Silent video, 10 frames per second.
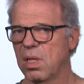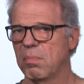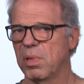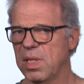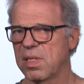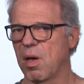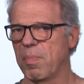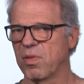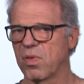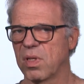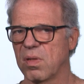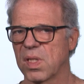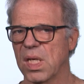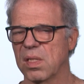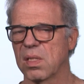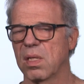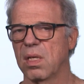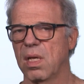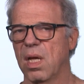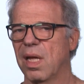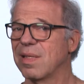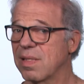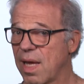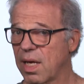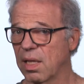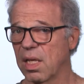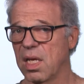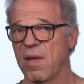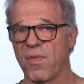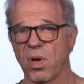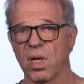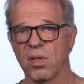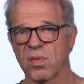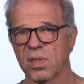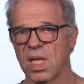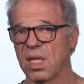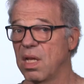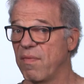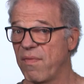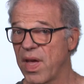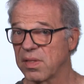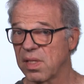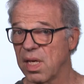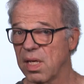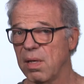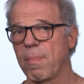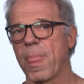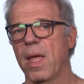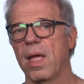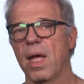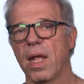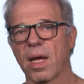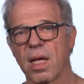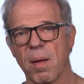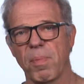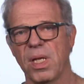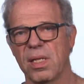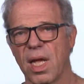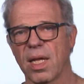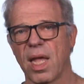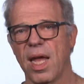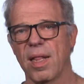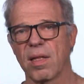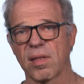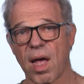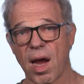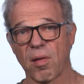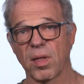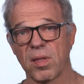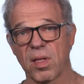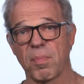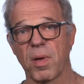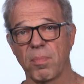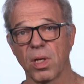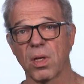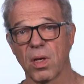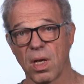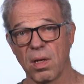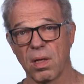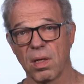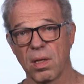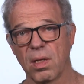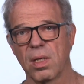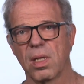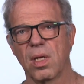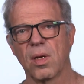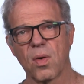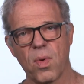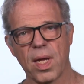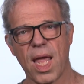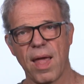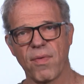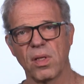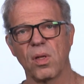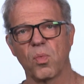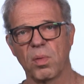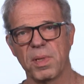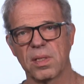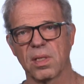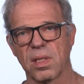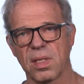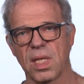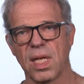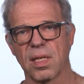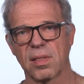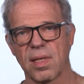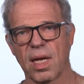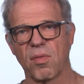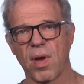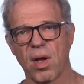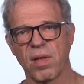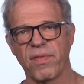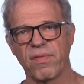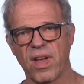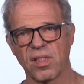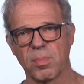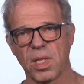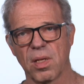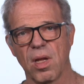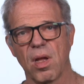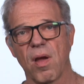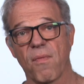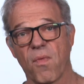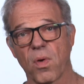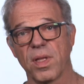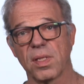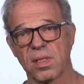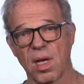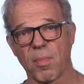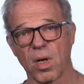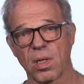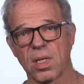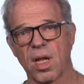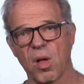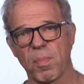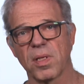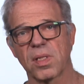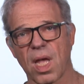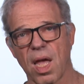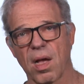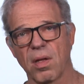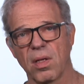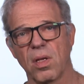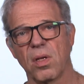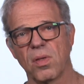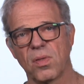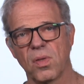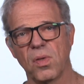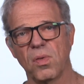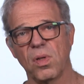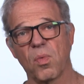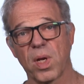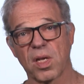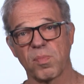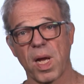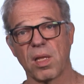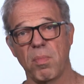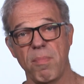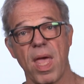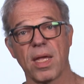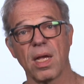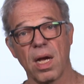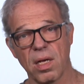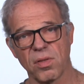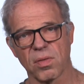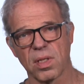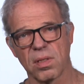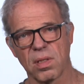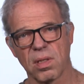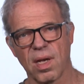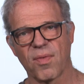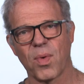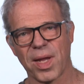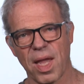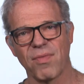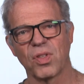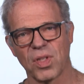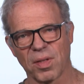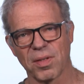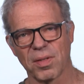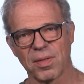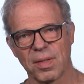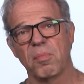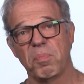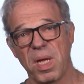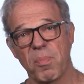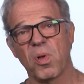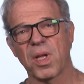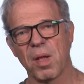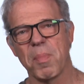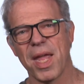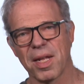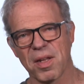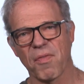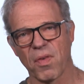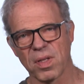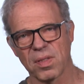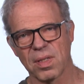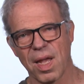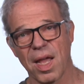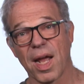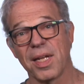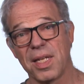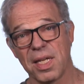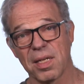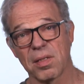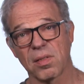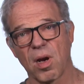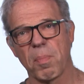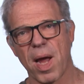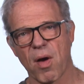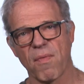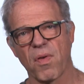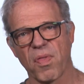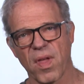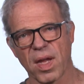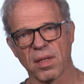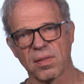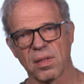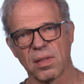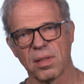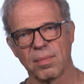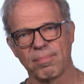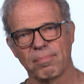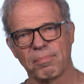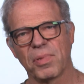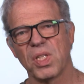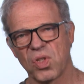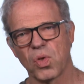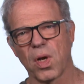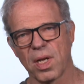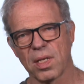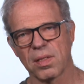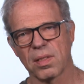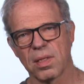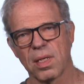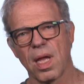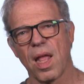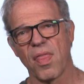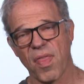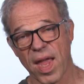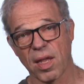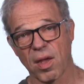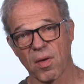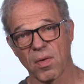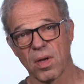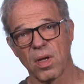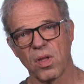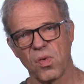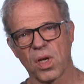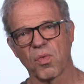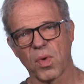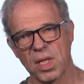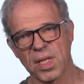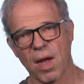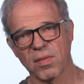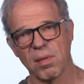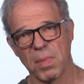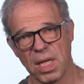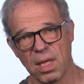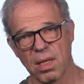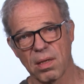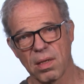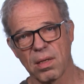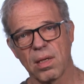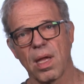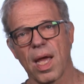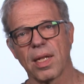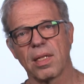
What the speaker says: please help introduce us. And secondly, if you're interested in investing in a company dedicated entirely to the public good, QuickHaven will be soliciting a second round of investment for this summer to help us scale. Soon, we expect to be making hundreds of QuickHaven shelters. People can make a difference, and ideas are powerful things. Please join us, and thank you. You can reach out to me at